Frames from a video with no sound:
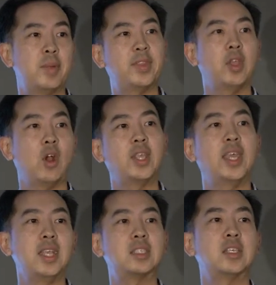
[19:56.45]
but they are
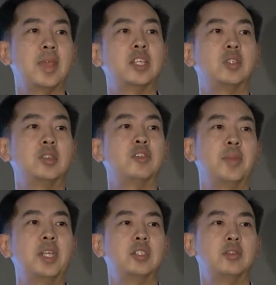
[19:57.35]
getting some extra
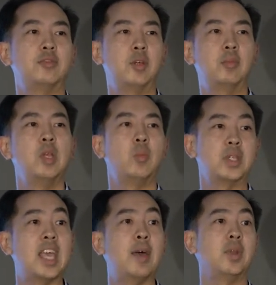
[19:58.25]
information from
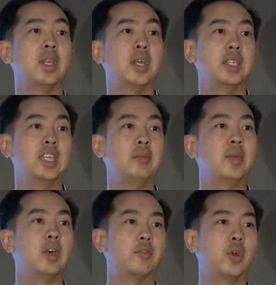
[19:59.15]
what's happening on the
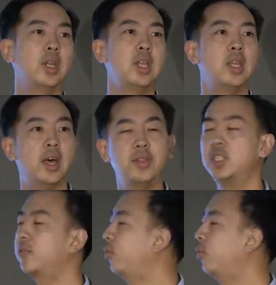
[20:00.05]
email front. On this